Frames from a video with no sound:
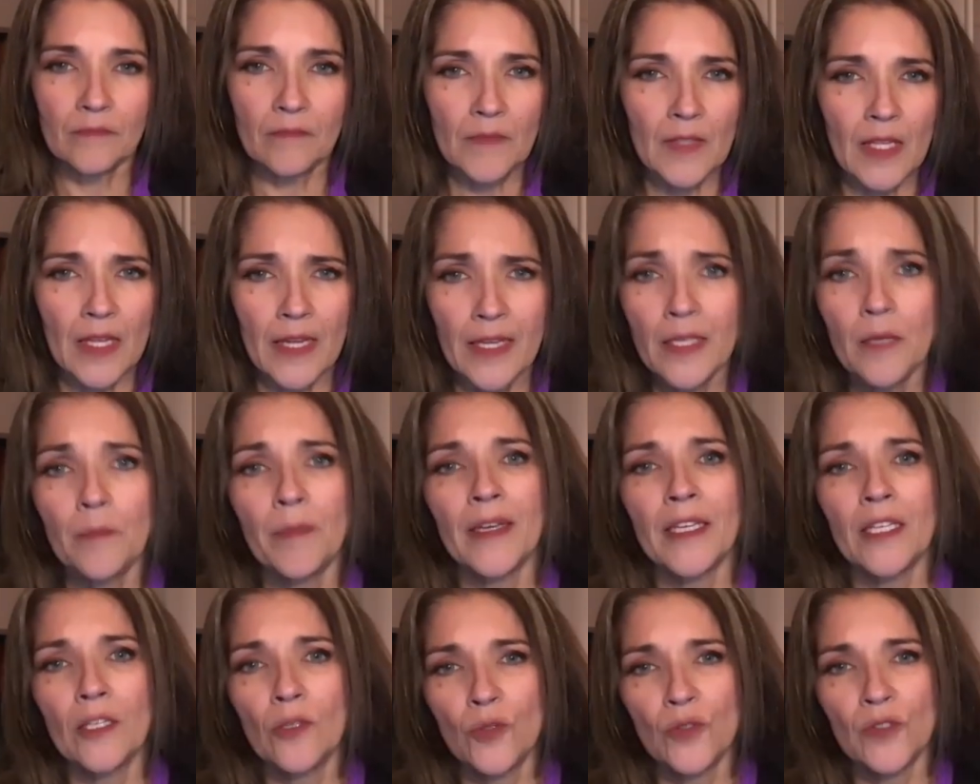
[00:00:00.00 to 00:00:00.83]

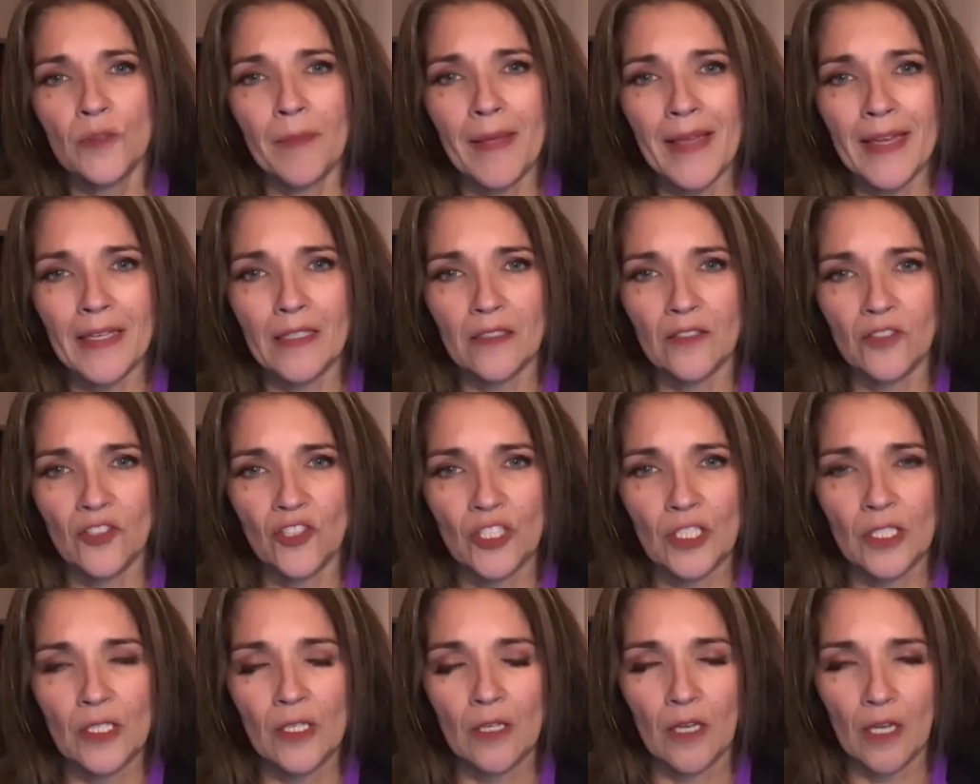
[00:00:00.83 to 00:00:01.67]
anybody who's managed
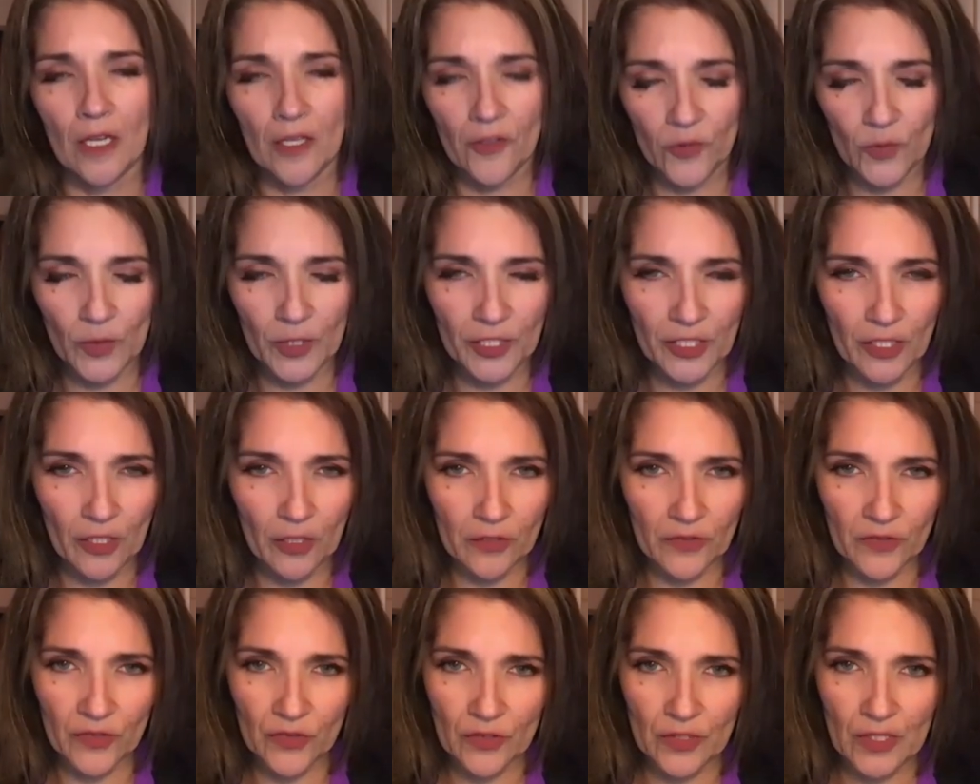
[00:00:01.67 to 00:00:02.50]
other
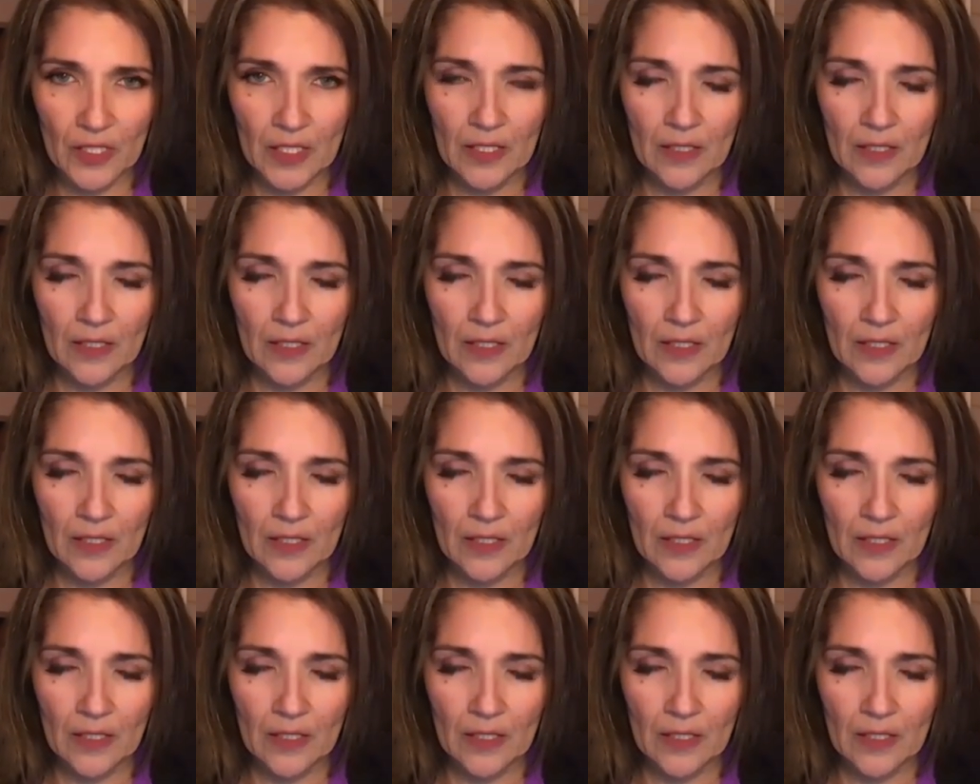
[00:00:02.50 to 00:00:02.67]
adults